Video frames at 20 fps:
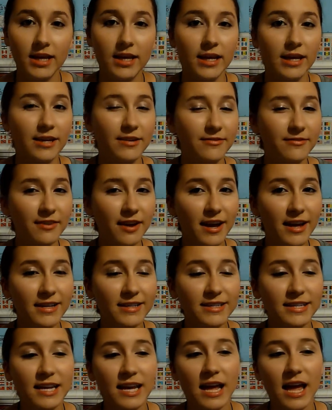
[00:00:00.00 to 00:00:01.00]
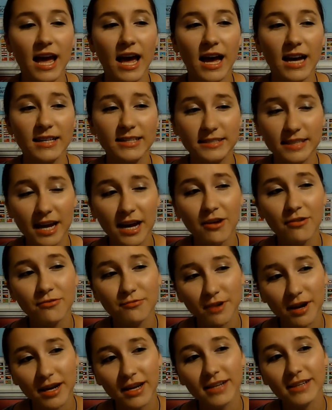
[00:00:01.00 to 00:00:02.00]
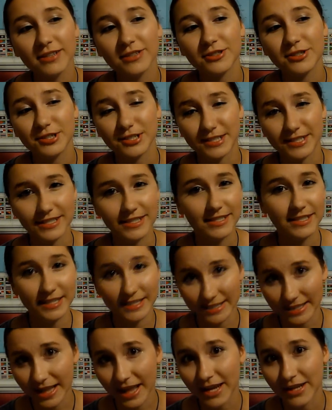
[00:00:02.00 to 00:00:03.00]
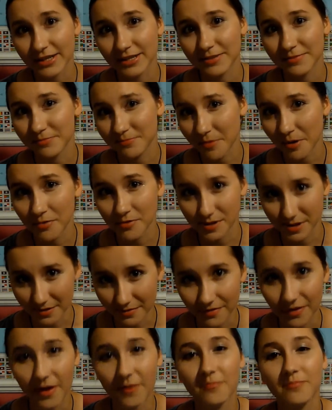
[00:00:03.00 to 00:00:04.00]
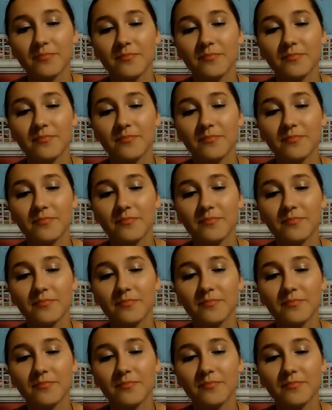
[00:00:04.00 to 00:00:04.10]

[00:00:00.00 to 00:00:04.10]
In fact, I downright just disliked most of them.